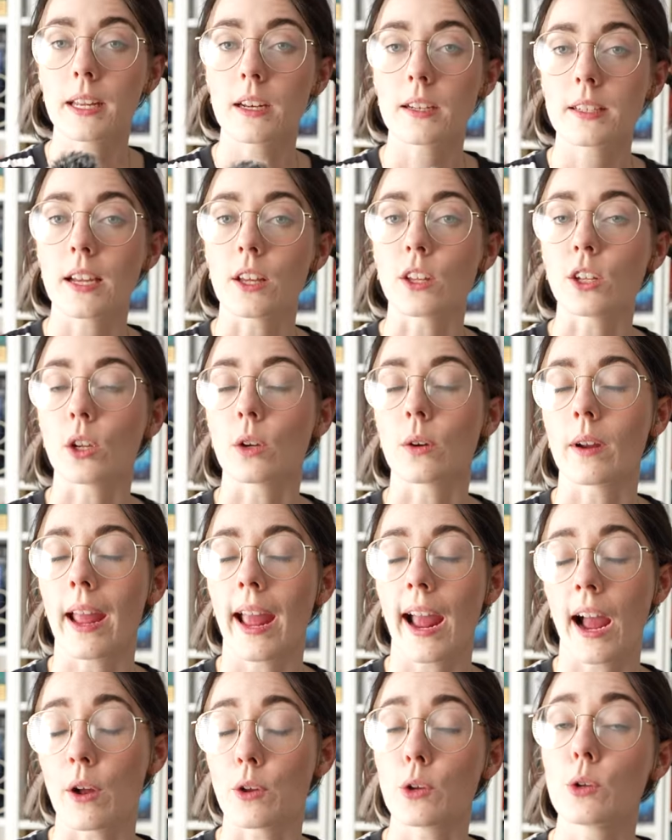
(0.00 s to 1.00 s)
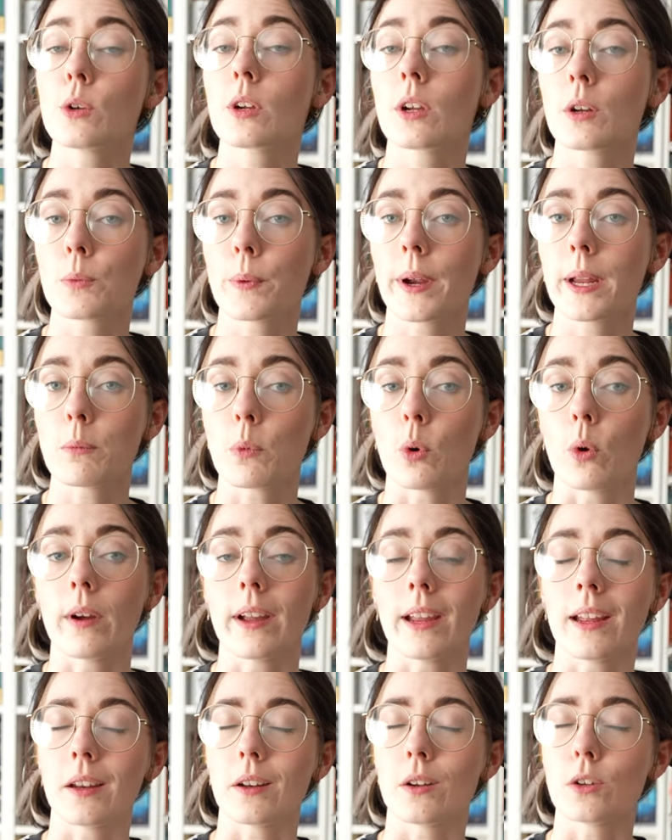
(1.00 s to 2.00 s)
here to tell you how you can read more
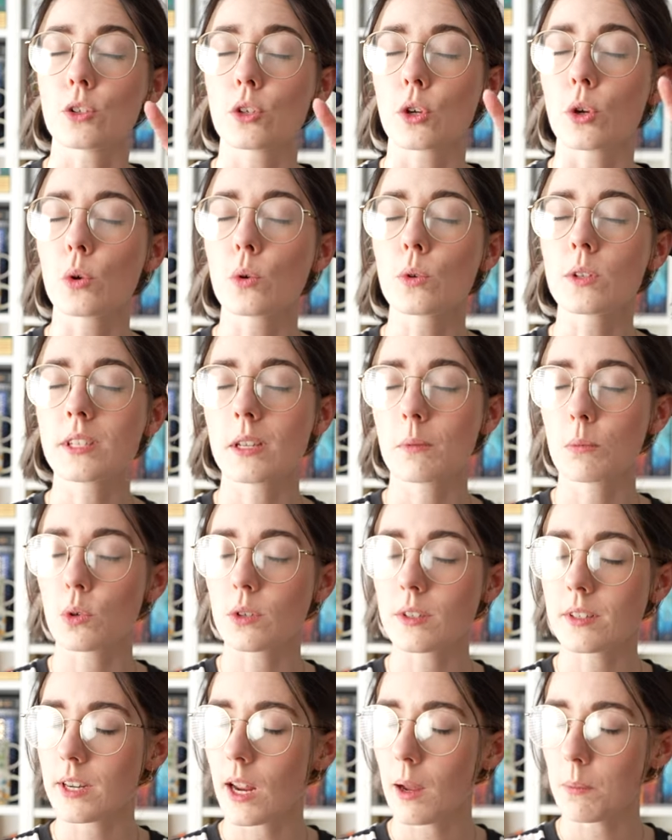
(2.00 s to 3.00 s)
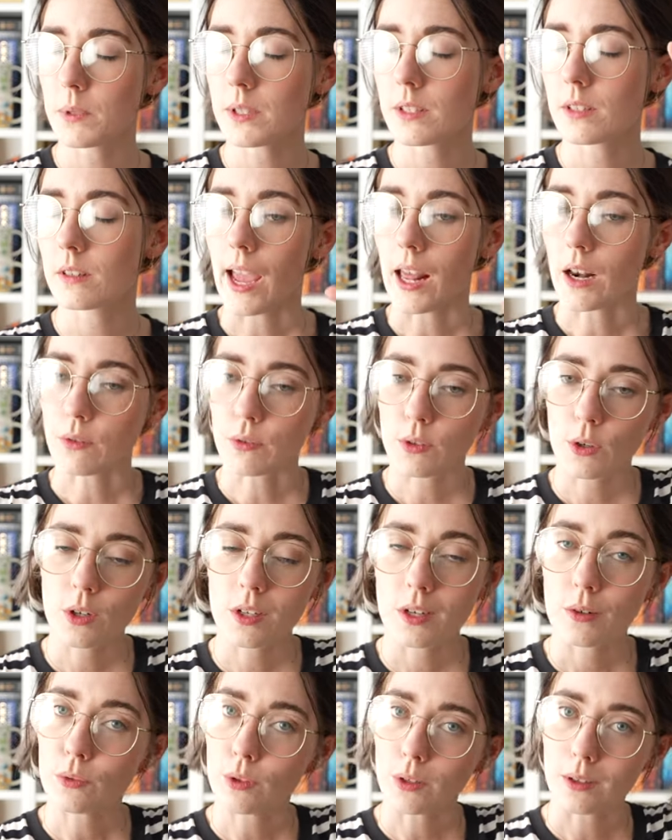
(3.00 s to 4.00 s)
in two simple steps and a few
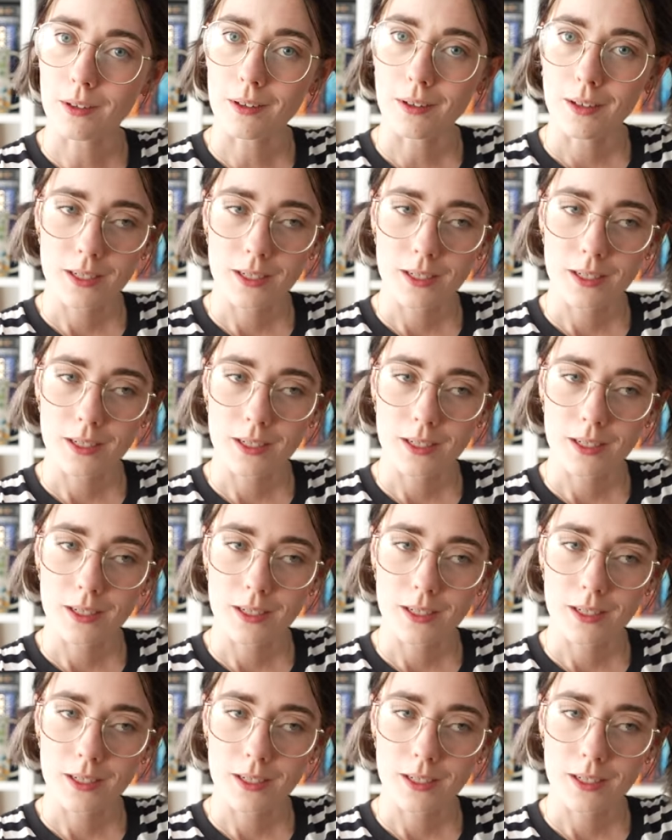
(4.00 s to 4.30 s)
different